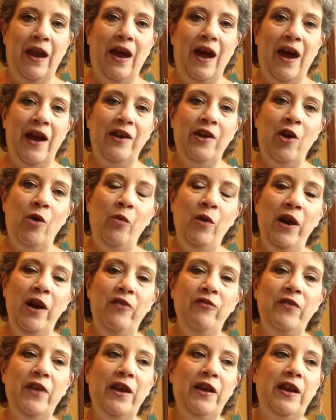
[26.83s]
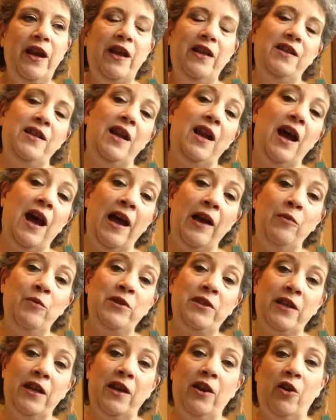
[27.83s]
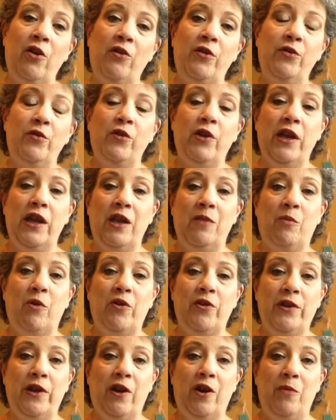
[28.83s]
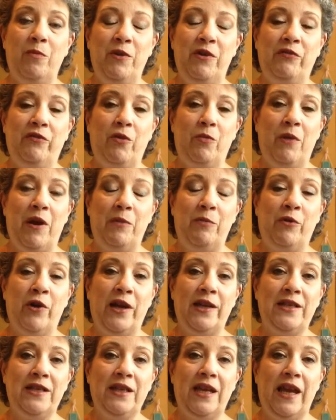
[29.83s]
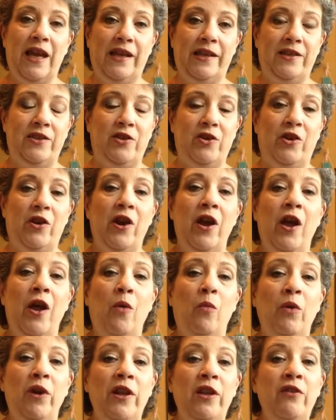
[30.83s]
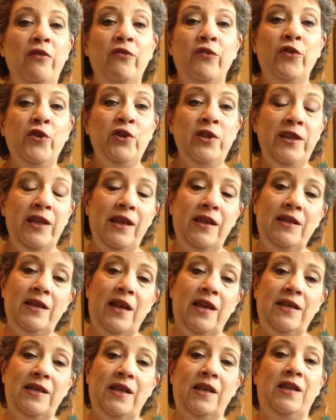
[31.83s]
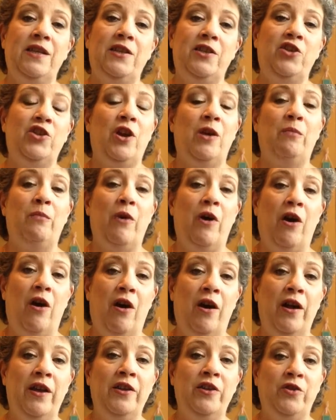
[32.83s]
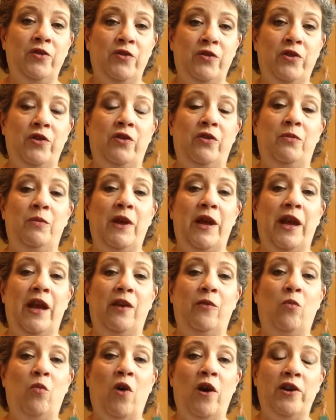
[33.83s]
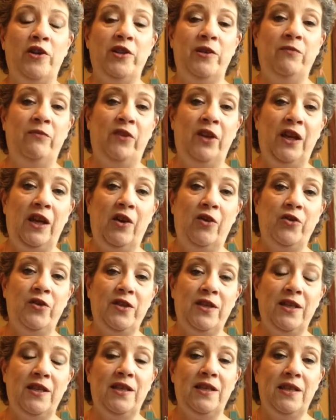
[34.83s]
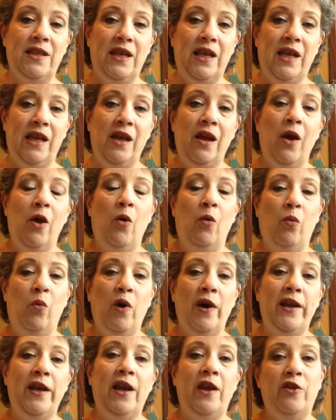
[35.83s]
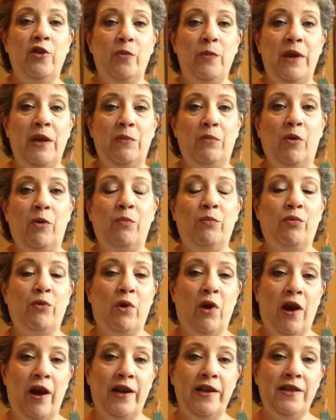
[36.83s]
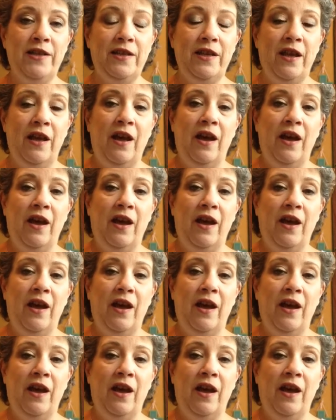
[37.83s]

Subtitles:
I know when I found out that I was going to go through chemotherapy for my breast cancer, one of the first things I did is jump on YouTube and watch some videos to see what other people brought.